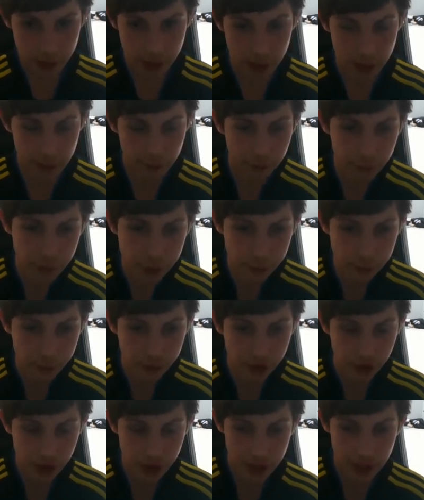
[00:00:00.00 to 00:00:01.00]
if you
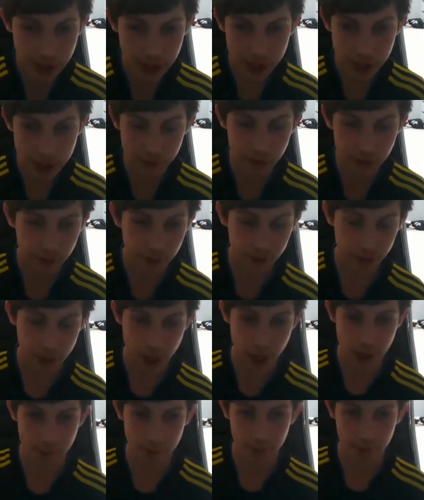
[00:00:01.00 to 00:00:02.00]
if
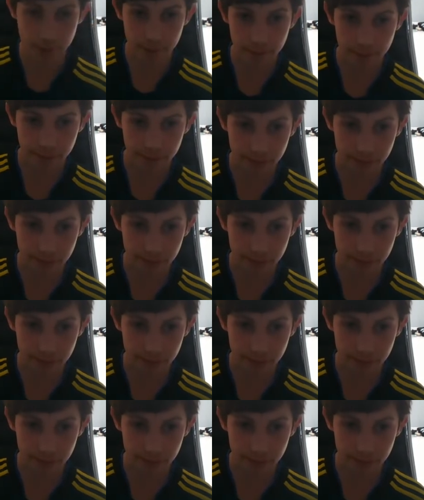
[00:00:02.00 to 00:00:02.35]
um